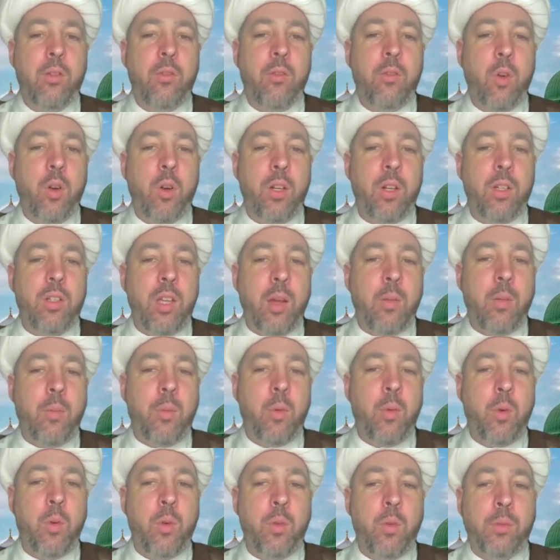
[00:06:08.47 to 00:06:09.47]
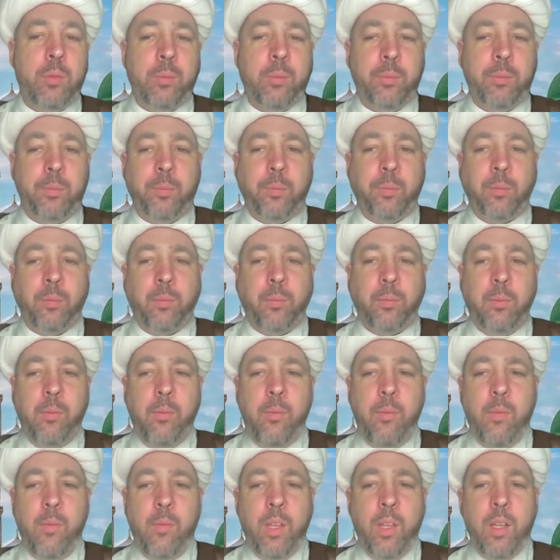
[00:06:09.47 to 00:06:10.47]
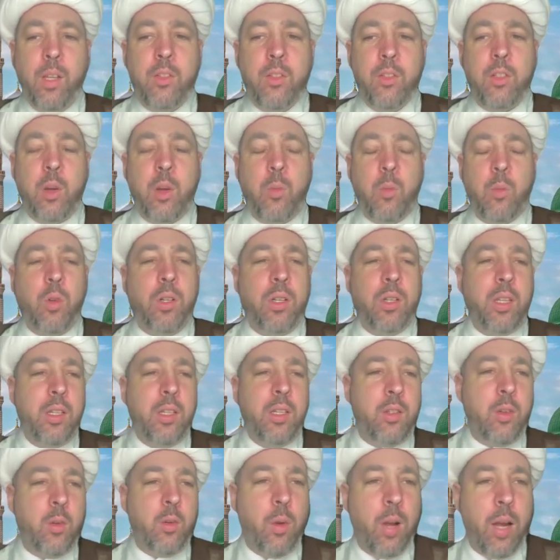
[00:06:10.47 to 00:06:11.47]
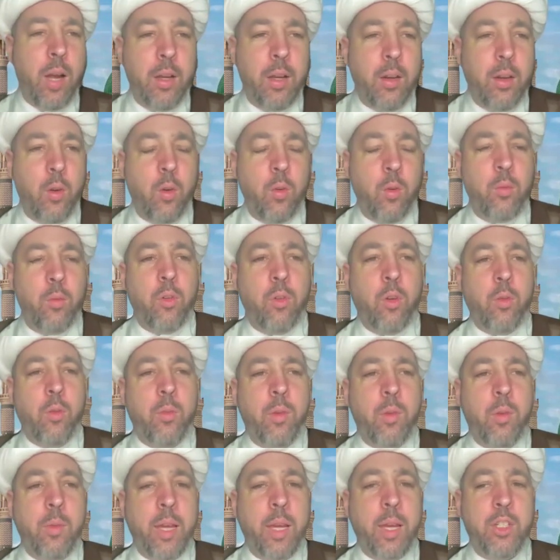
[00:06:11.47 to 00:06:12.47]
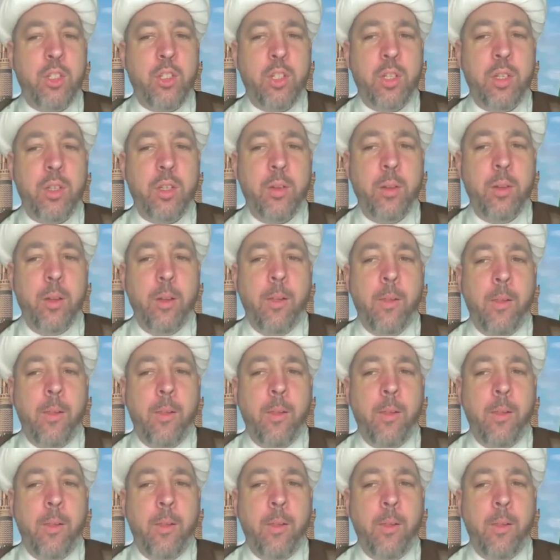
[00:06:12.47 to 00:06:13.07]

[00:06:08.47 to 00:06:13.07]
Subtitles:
For example, someone needs a ride home from the masjid